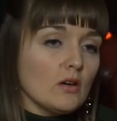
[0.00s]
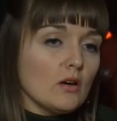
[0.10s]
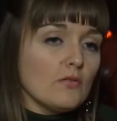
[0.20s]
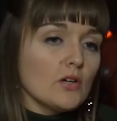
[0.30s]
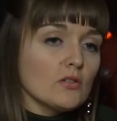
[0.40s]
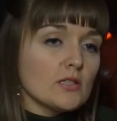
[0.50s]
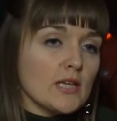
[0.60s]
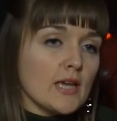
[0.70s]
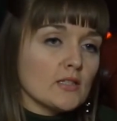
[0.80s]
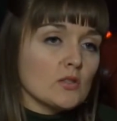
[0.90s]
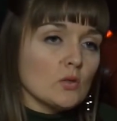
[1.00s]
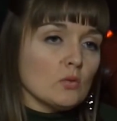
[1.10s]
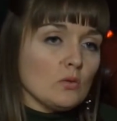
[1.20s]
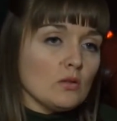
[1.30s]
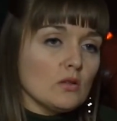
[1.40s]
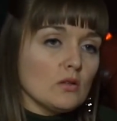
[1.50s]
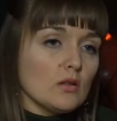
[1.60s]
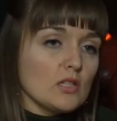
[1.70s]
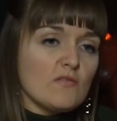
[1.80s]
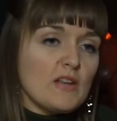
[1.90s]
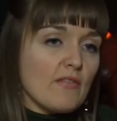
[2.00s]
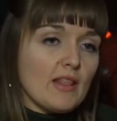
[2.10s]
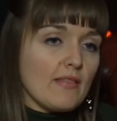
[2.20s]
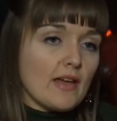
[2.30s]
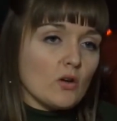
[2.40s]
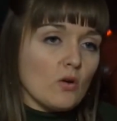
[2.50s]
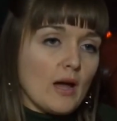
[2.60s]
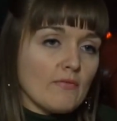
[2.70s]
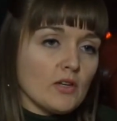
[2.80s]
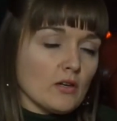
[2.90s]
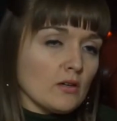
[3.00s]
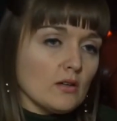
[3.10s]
Oh, for God's sake, Zuul. You've never let that go, have you?